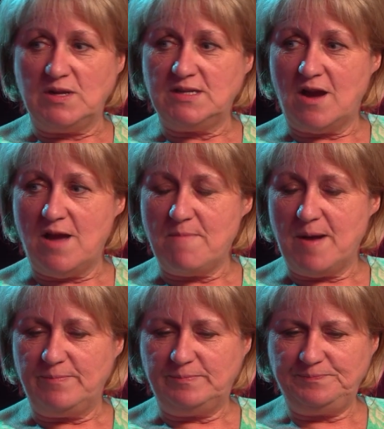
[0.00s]
time
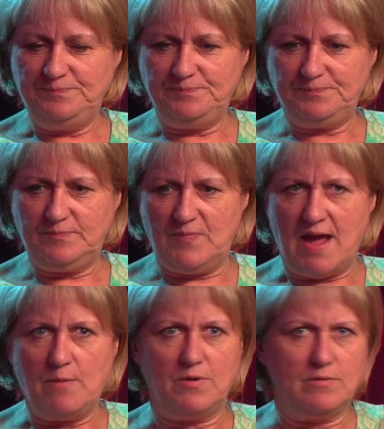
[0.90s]

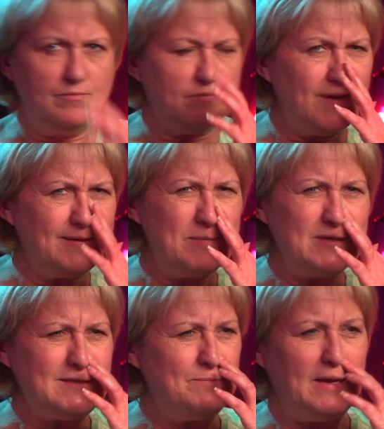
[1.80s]
there
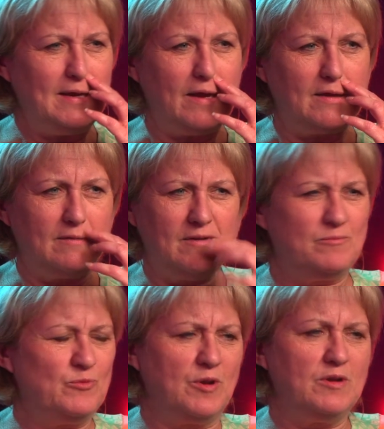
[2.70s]
must have been like
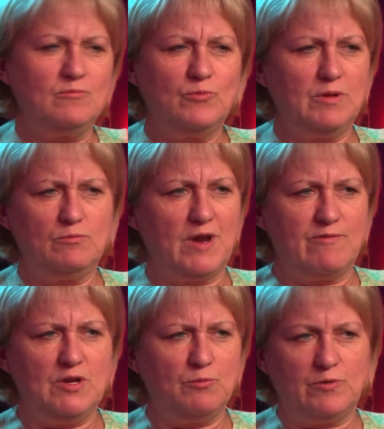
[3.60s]

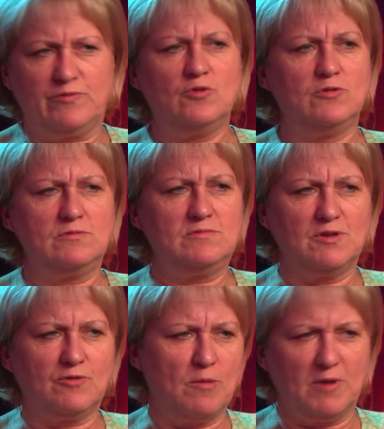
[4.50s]
whatever you would have called sort
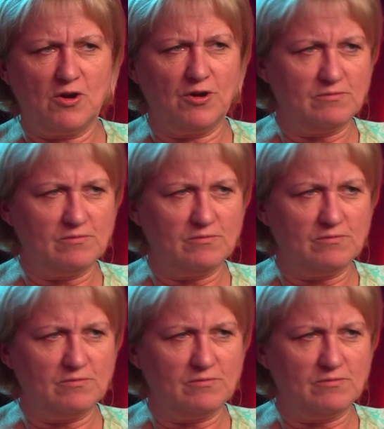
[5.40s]
of Comic-Con